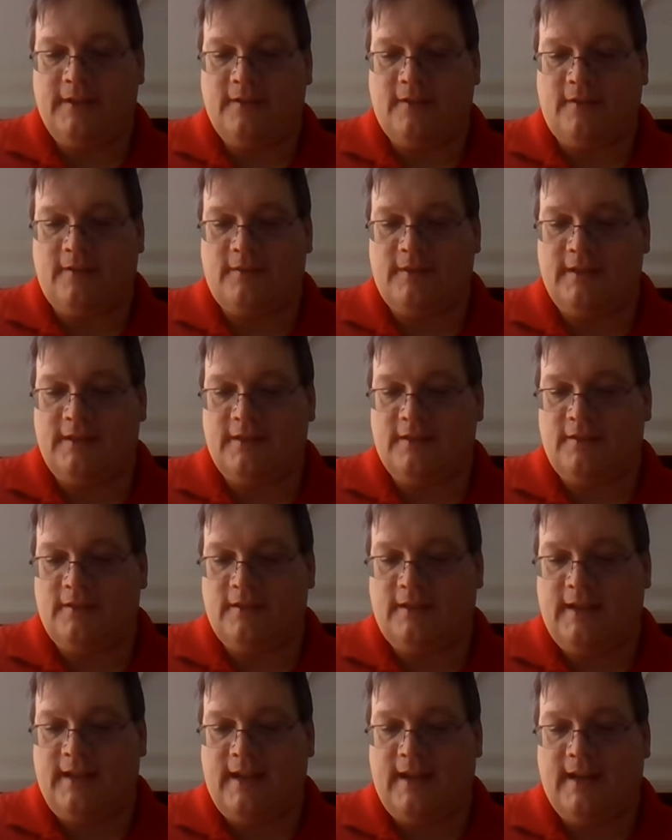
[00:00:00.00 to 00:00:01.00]
You're going to
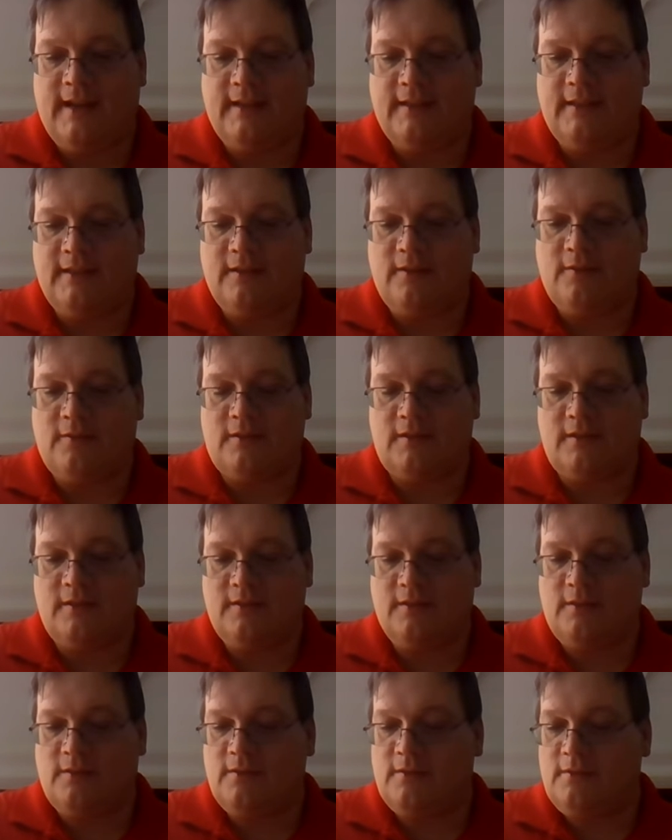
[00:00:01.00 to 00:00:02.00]
look at the course
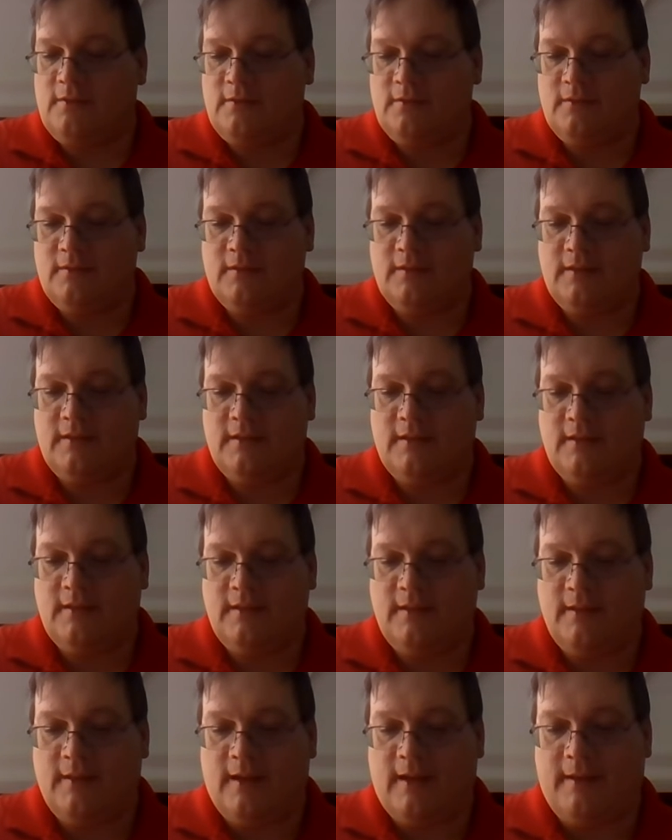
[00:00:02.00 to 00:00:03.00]
goals,
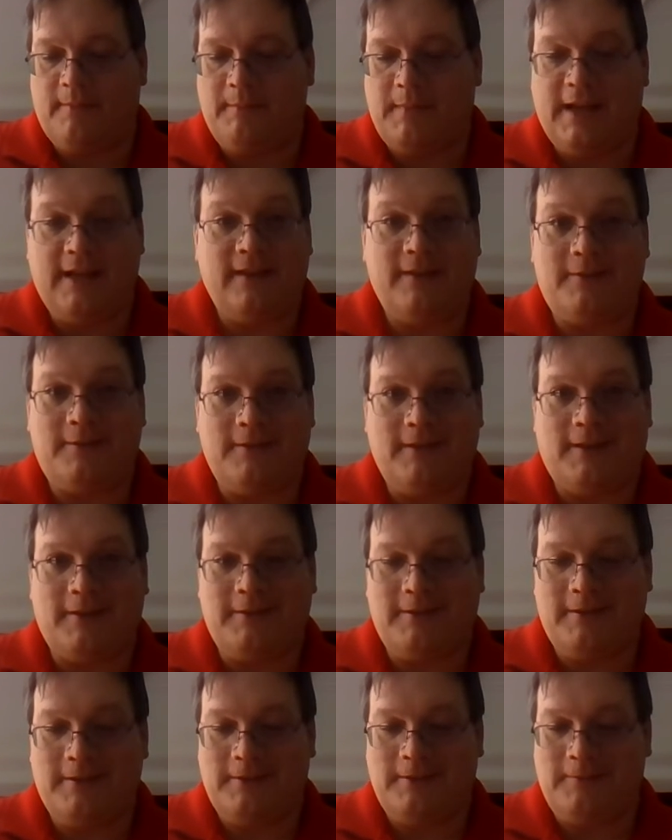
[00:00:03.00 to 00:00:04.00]
my
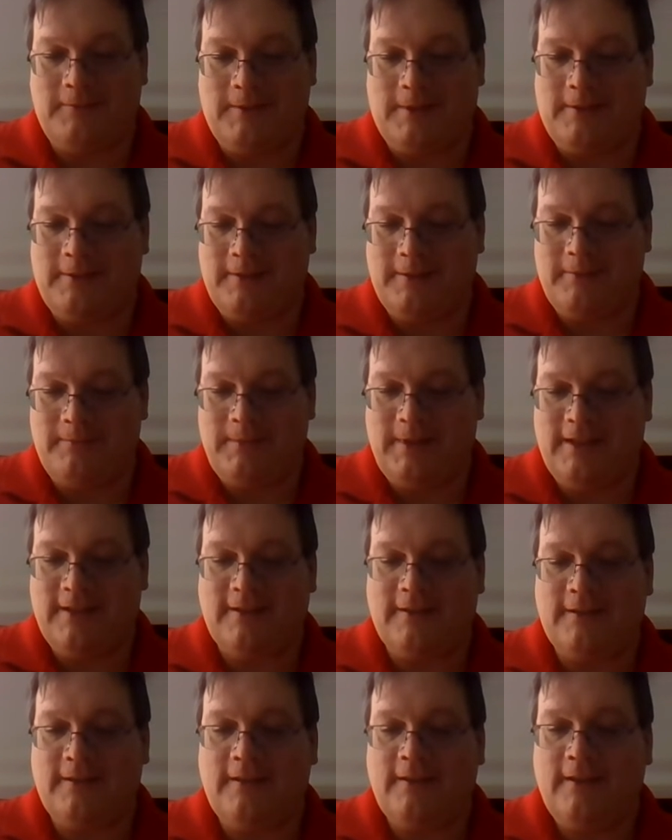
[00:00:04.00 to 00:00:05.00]
introduction and welcome
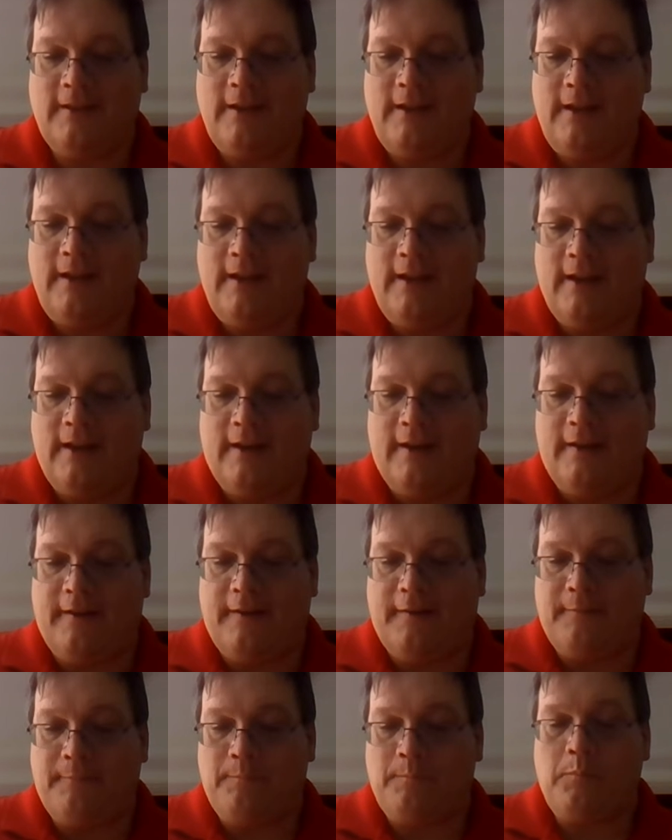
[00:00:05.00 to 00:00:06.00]
here,
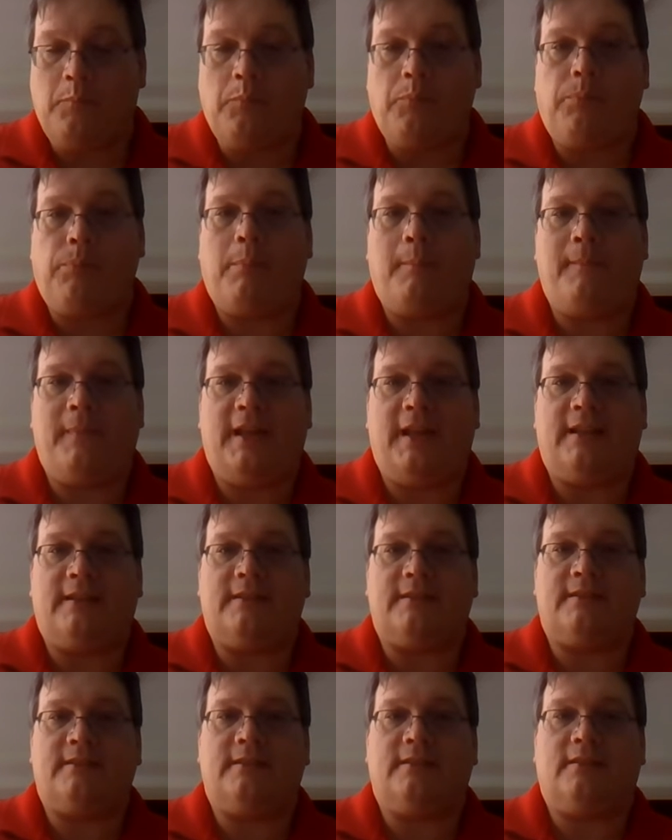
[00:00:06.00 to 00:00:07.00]

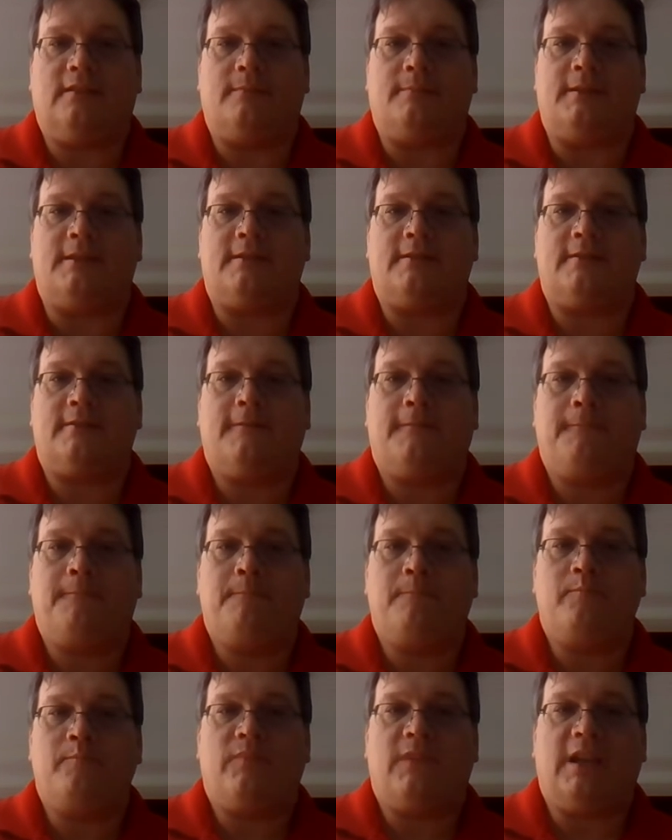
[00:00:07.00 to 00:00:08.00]
and the syllabus.
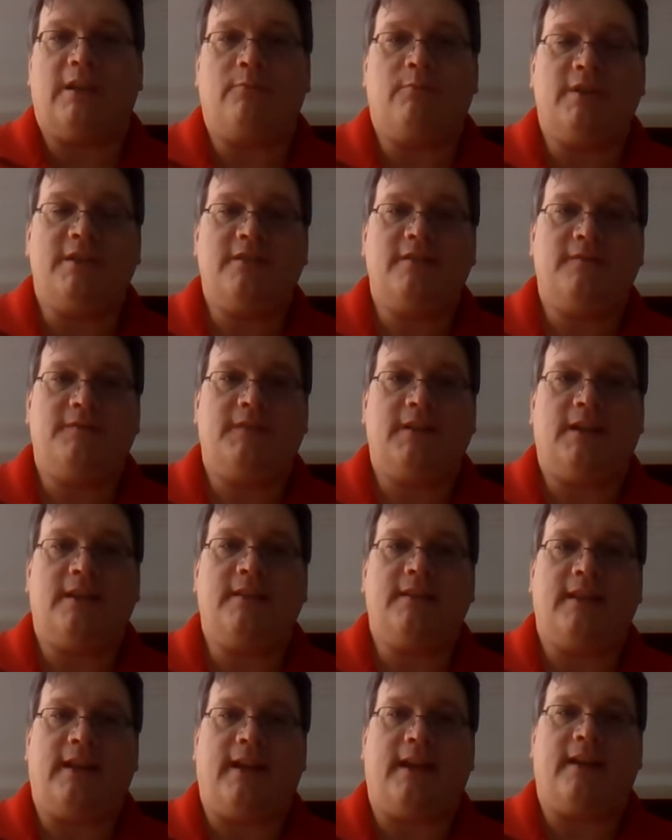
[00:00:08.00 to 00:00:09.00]
And once you've
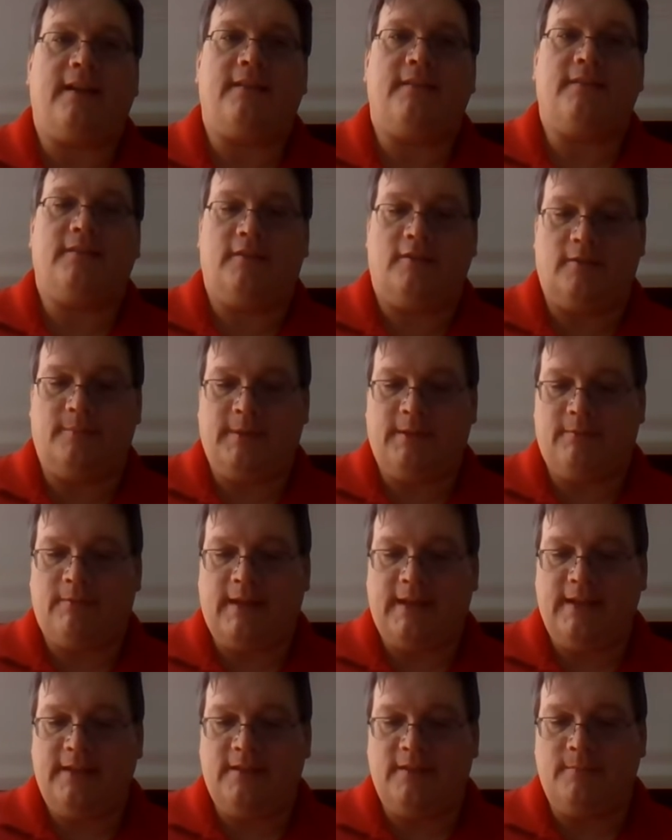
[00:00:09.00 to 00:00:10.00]
done that, you'll be
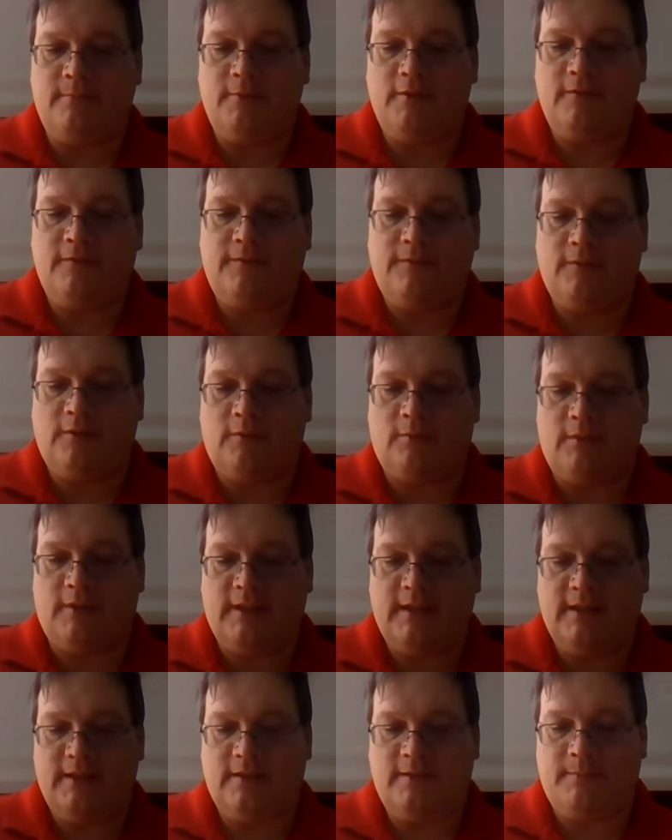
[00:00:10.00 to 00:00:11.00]
ready to move
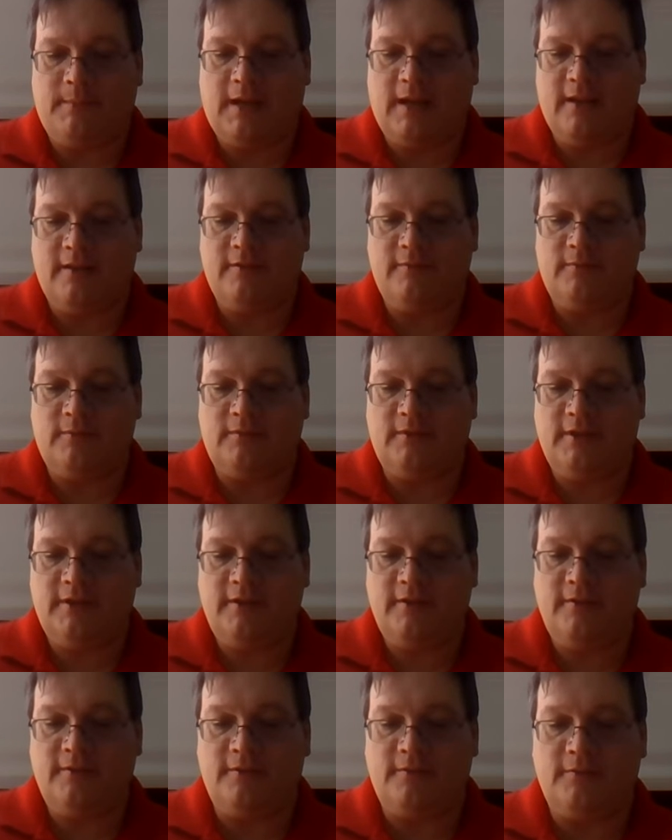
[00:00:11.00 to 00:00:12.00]
forward into Module
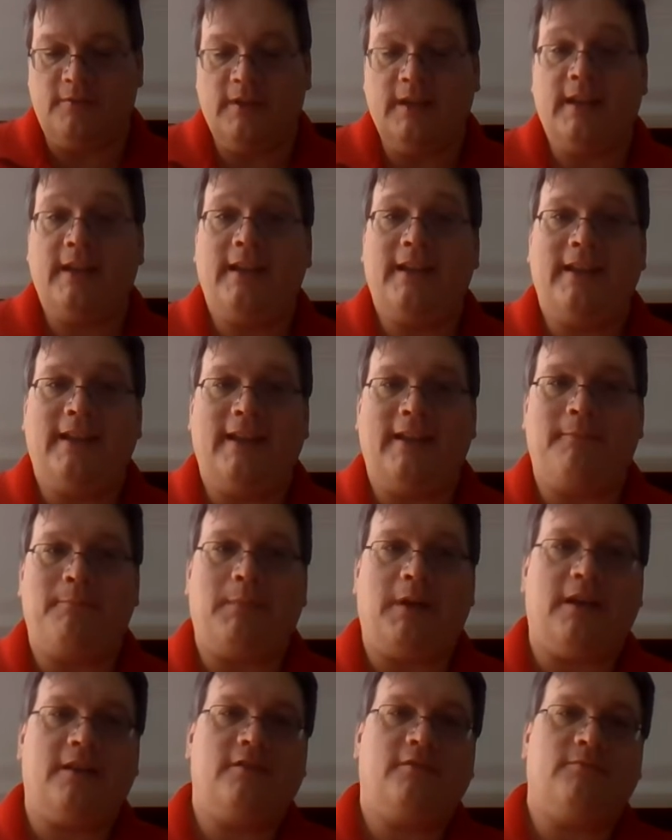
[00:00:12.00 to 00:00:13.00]
2. And
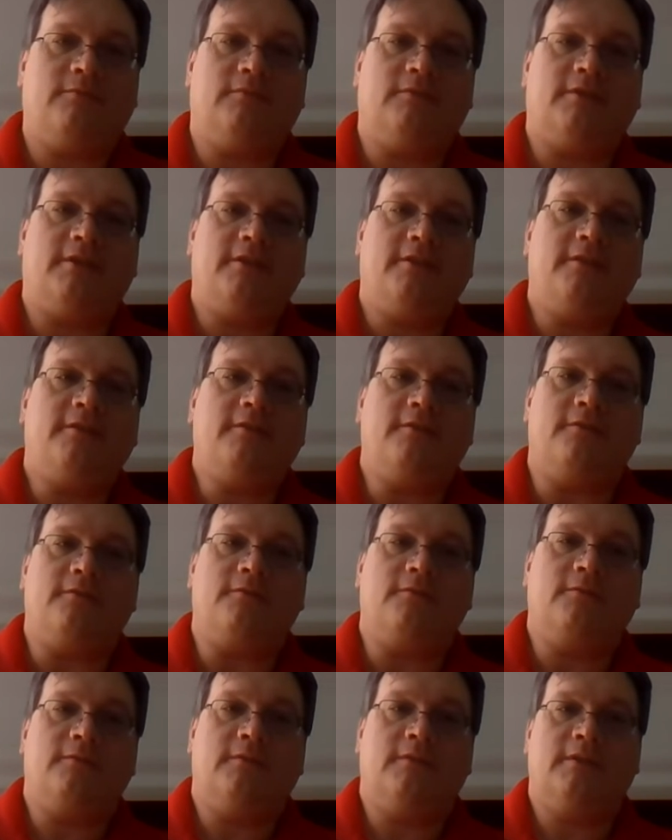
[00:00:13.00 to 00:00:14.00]
Module
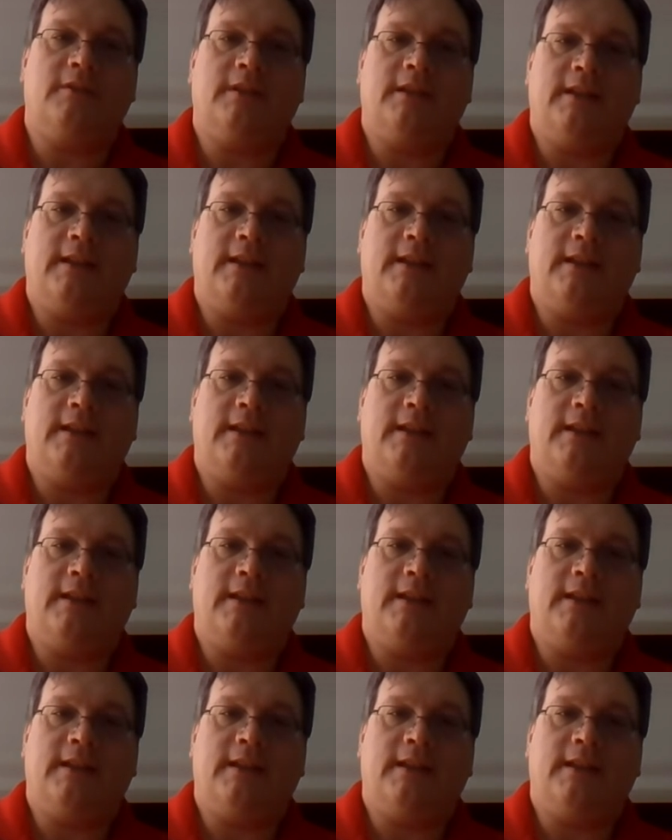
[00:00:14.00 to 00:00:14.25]
2